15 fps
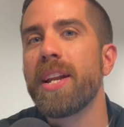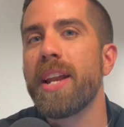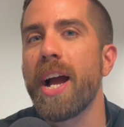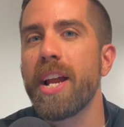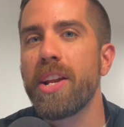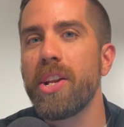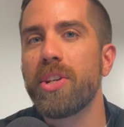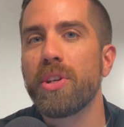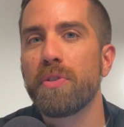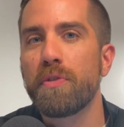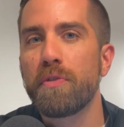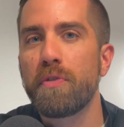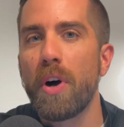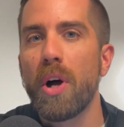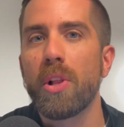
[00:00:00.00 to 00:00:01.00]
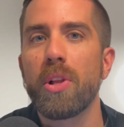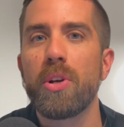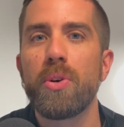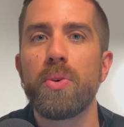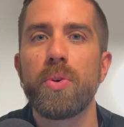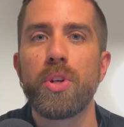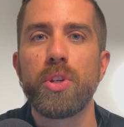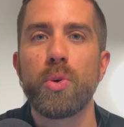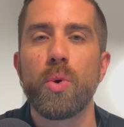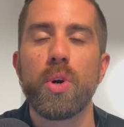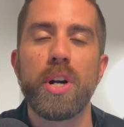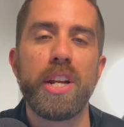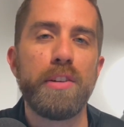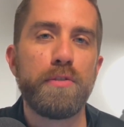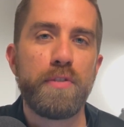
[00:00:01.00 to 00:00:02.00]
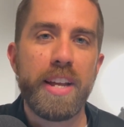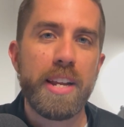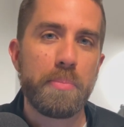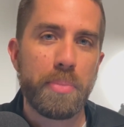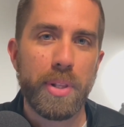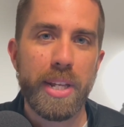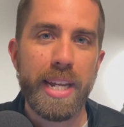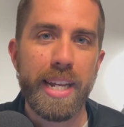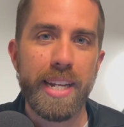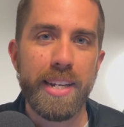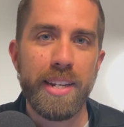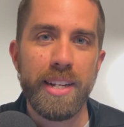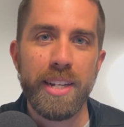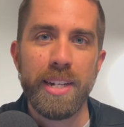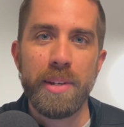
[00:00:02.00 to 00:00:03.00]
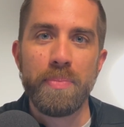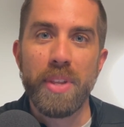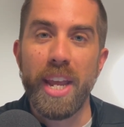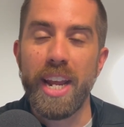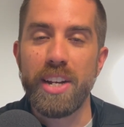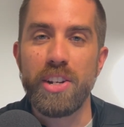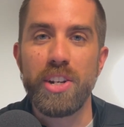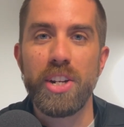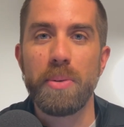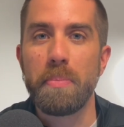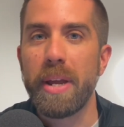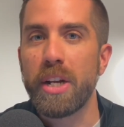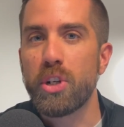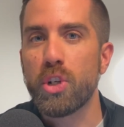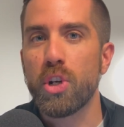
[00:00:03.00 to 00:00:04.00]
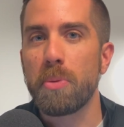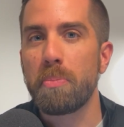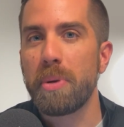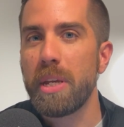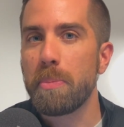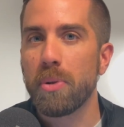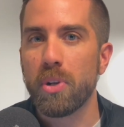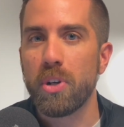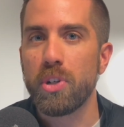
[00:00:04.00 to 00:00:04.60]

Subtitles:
Now you need to follow your event plan, and you need to make sure people are